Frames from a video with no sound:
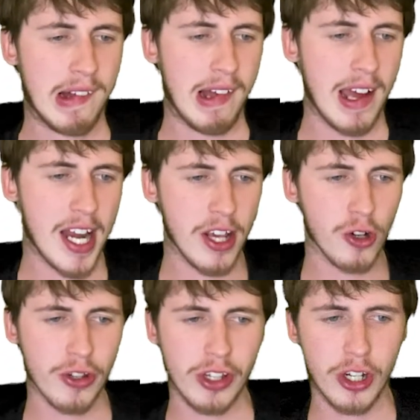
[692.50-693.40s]
And he
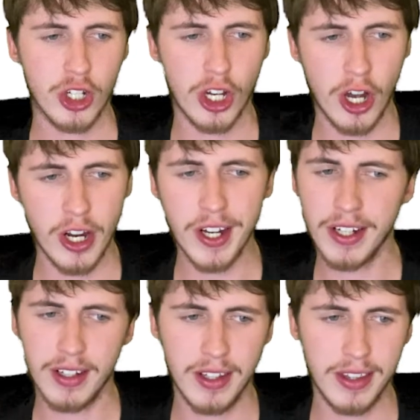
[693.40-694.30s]
also showed
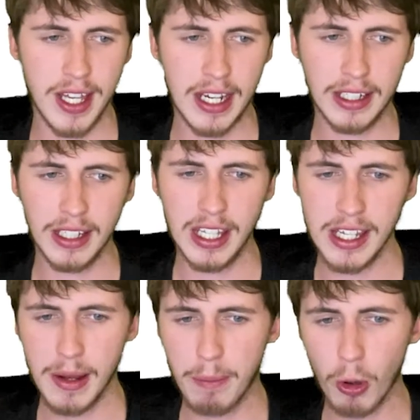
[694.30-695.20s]
that he
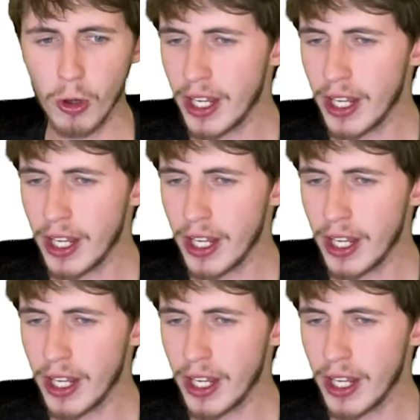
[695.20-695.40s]
can brawl.